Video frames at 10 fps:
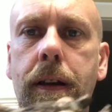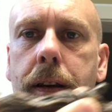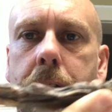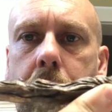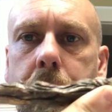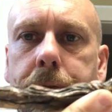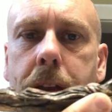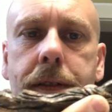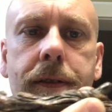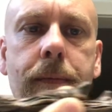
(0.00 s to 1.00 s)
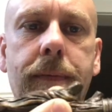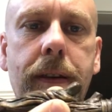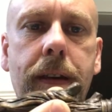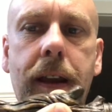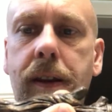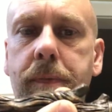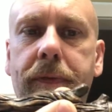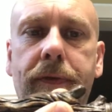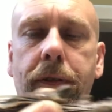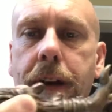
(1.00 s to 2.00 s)
Now, if that's something that you
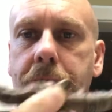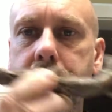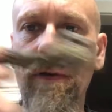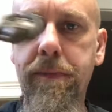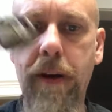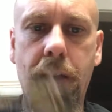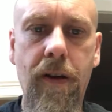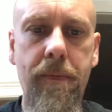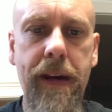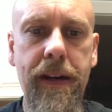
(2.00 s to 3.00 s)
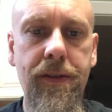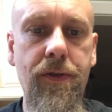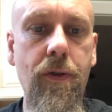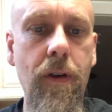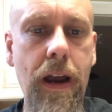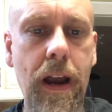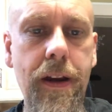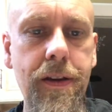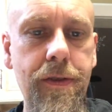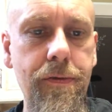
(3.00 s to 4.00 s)
prefer to use, by all means, go ahead
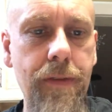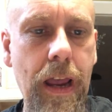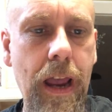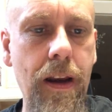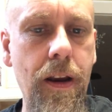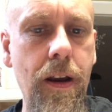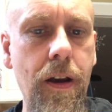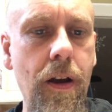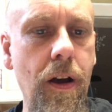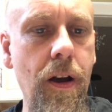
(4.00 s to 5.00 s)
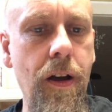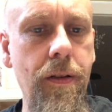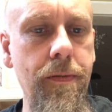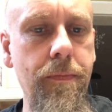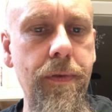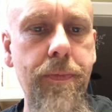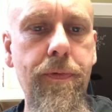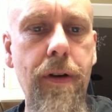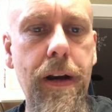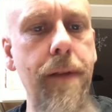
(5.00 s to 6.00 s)
and do that. It's
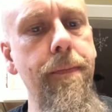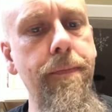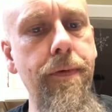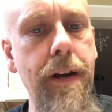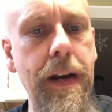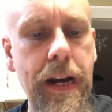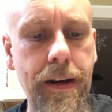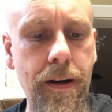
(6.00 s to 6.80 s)
pretty neat.